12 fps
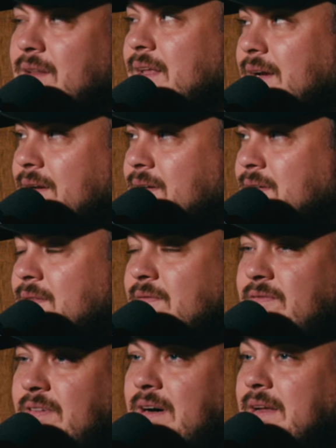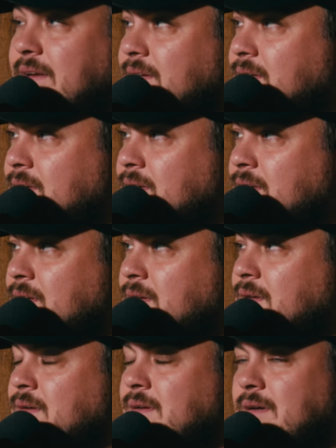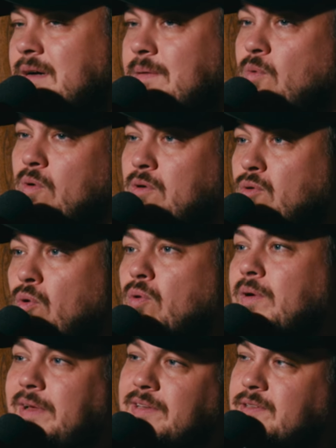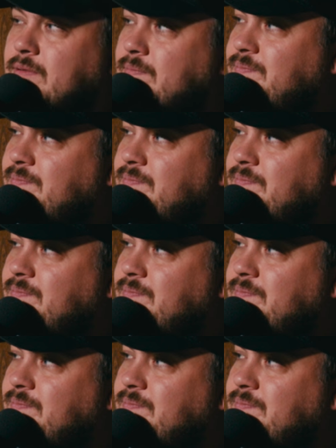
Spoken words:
like fun or glorious.